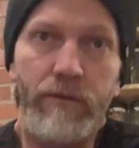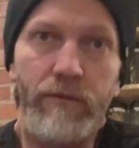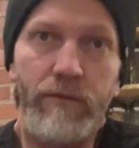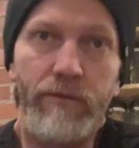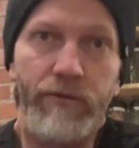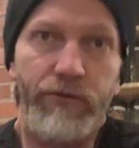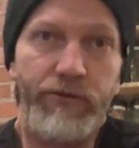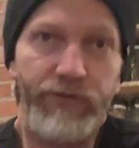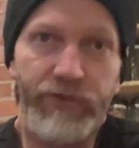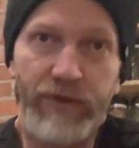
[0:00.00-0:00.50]

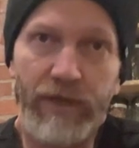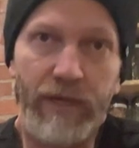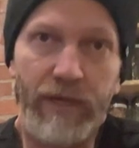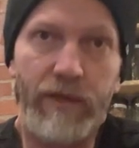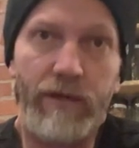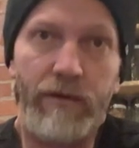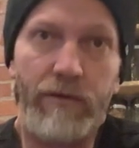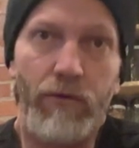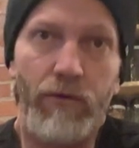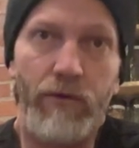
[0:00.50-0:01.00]
stick
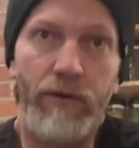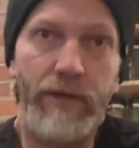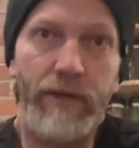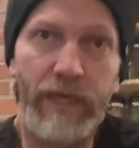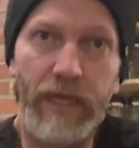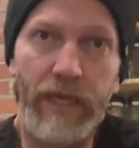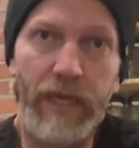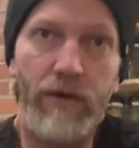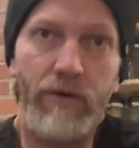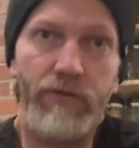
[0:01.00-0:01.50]
or
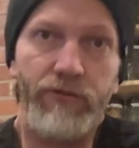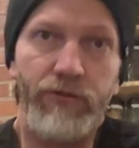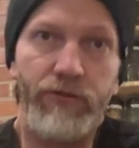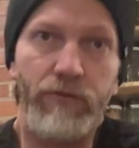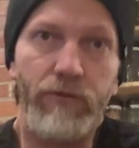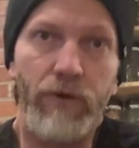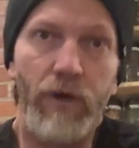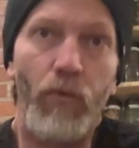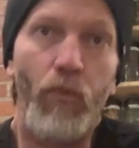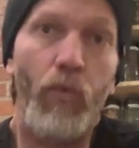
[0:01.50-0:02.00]
adhere
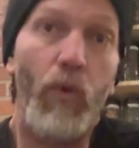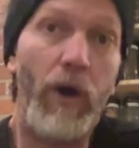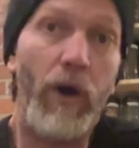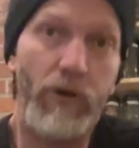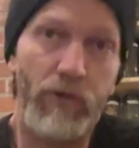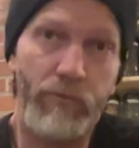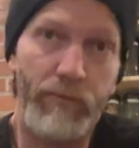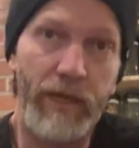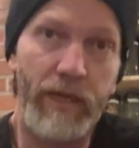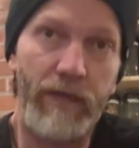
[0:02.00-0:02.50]
to a
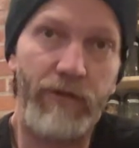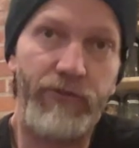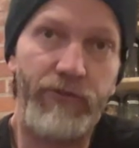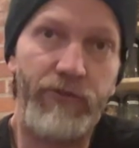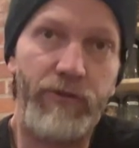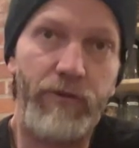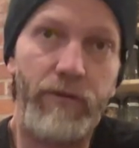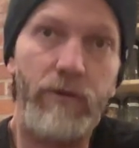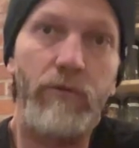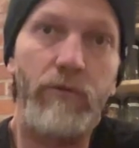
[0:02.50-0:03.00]

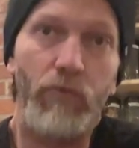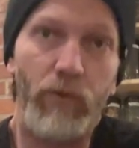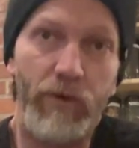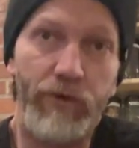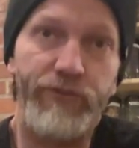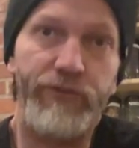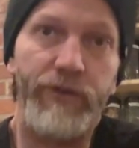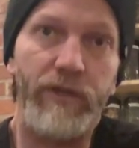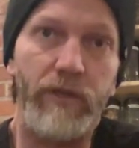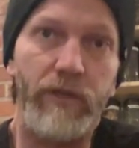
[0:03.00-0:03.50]
water-based wood
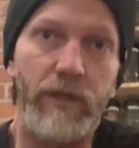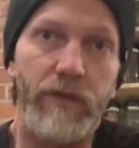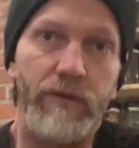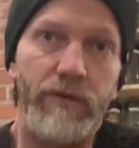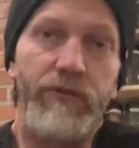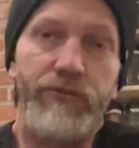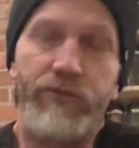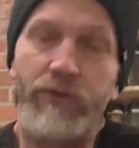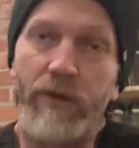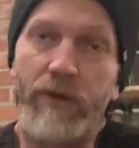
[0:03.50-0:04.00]

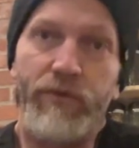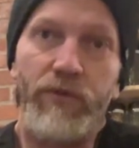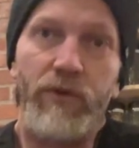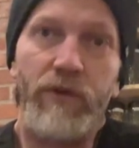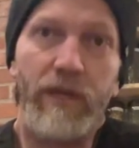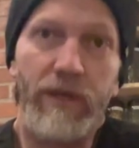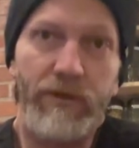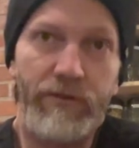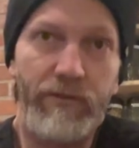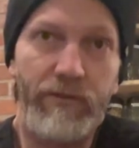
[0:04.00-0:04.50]
sealant. So if you're
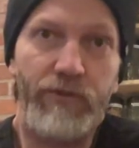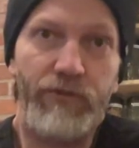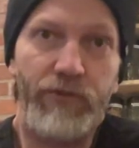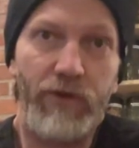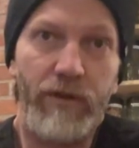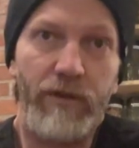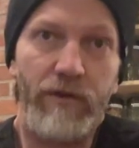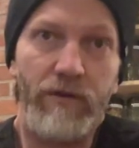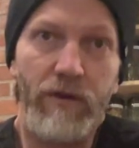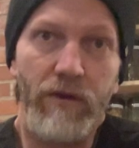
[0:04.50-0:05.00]
gonna do this
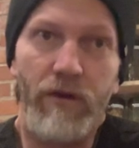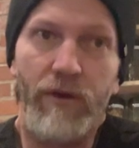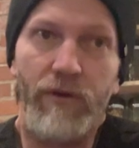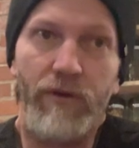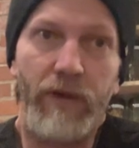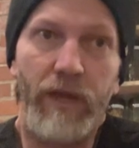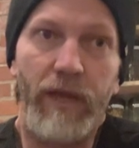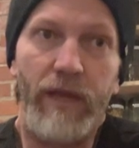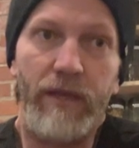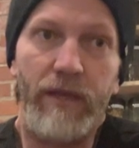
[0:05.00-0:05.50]
on your
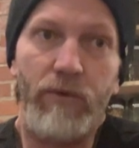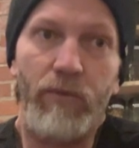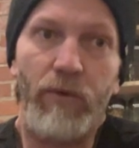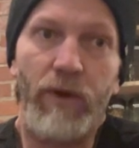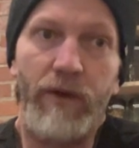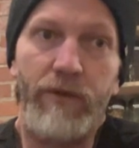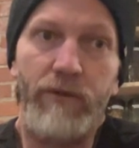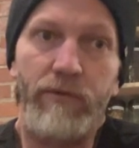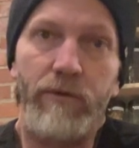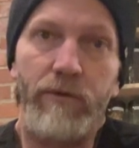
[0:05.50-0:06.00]
own and you
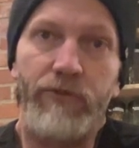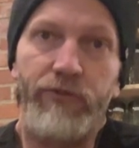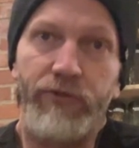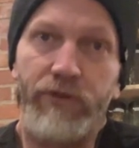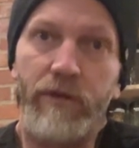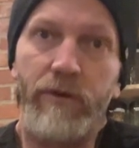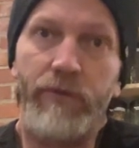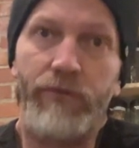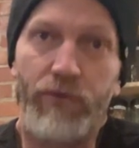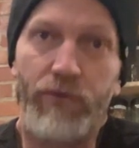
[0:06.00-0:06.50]
wanna do a
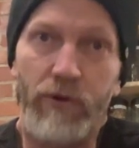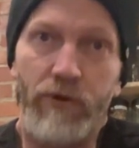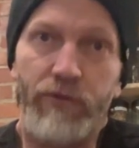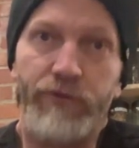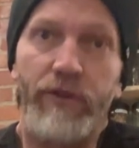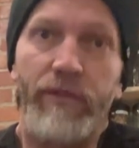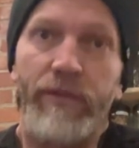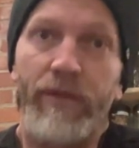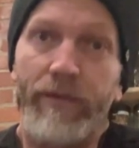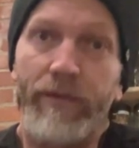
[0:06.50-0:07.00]
seal
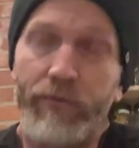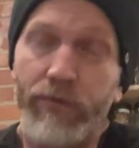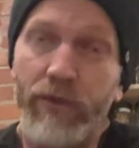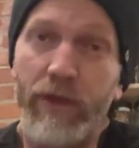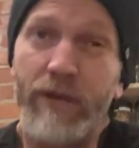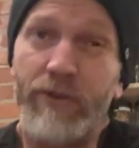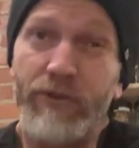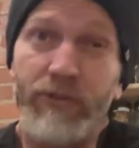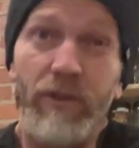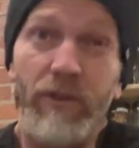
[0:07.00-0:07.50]
first and then a
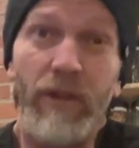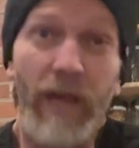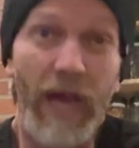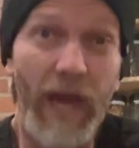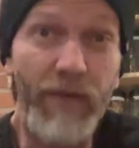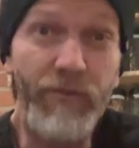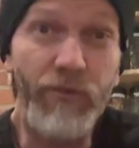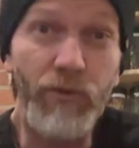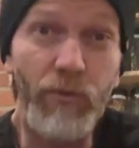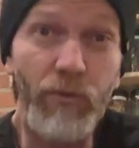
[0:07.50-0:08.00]
flex seal
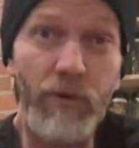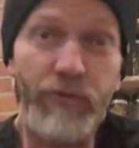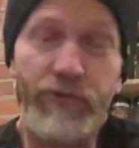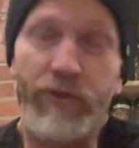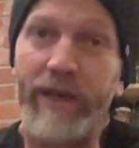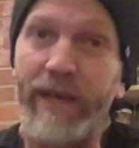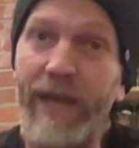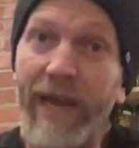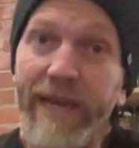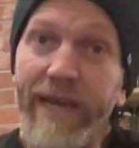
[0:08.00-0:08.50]
afterwards
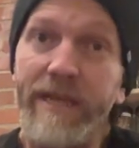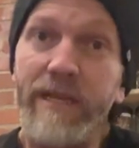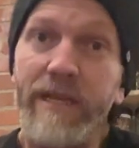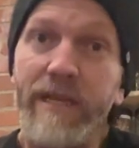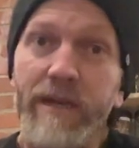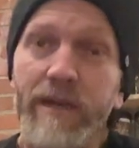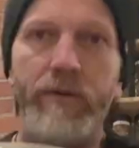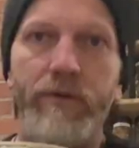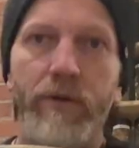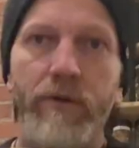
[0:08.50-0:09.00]
like I
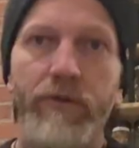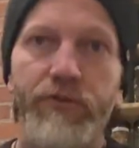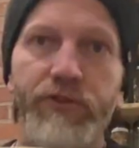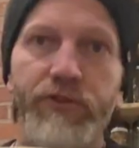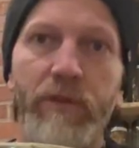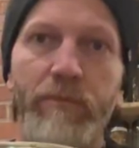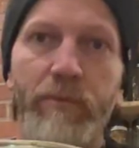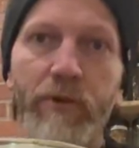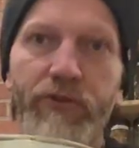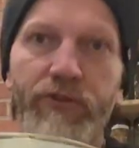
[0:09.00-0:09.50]
did, don't
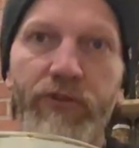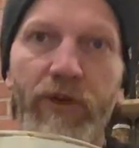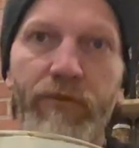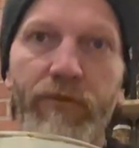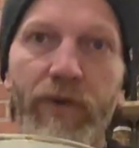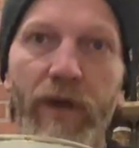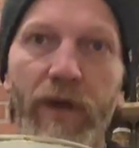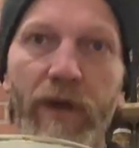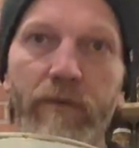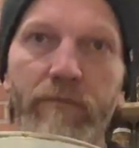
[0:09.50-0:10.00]
cheap
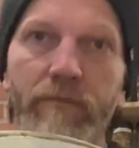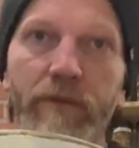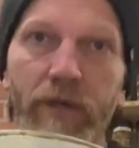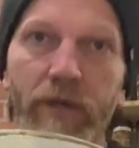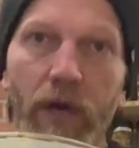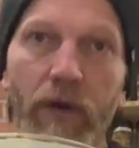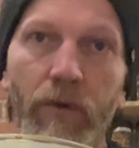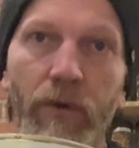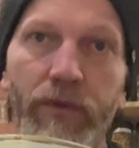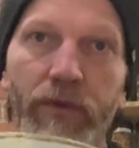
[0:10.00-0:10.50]
yourself out.
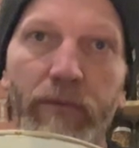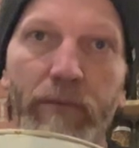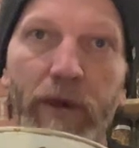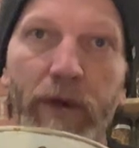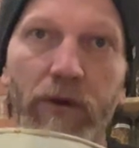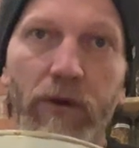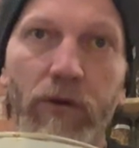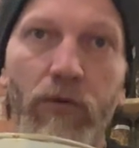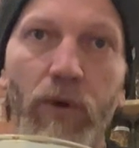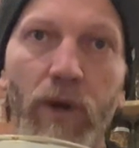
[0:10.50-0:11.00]
Go with a
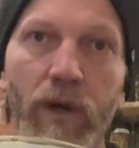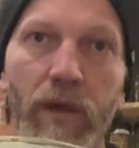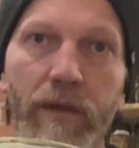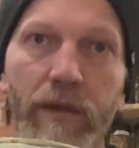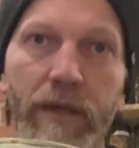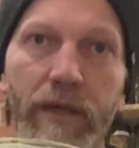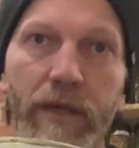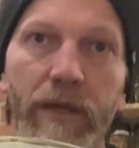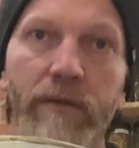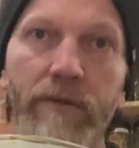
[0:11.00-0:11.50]
better
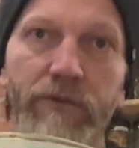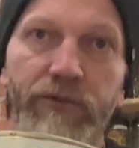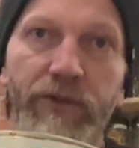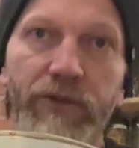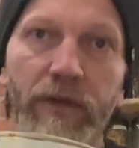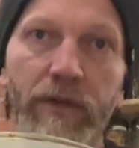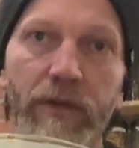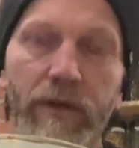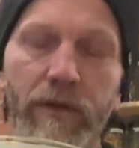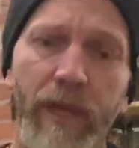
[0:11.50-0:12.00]
quality
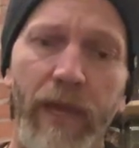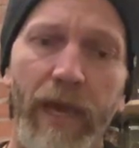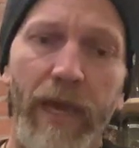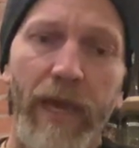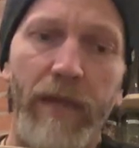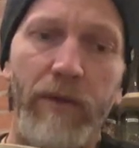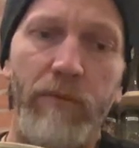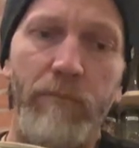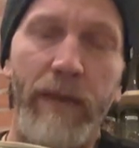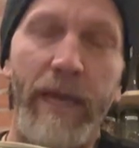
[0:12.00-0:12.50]
seal
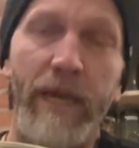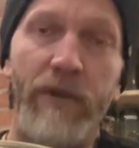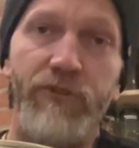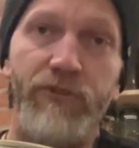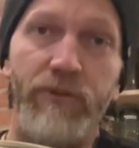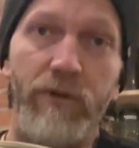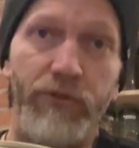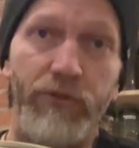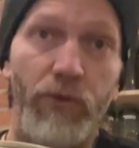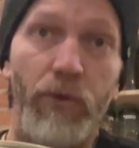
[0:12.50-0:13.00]
and make
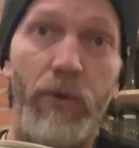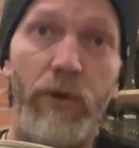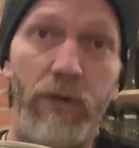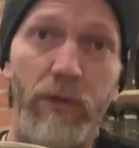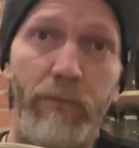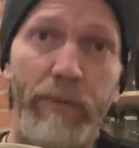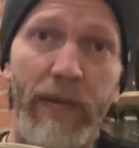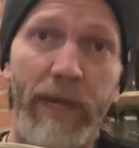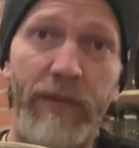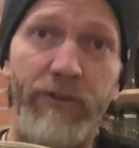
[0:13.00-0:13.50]
sure it's
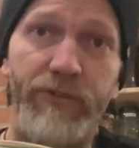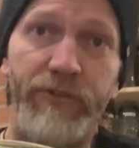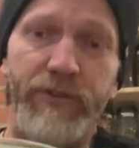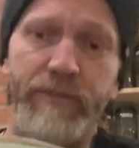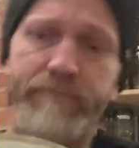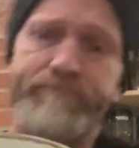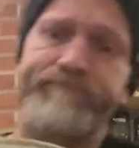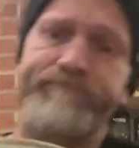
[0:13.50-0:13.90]
oil-based.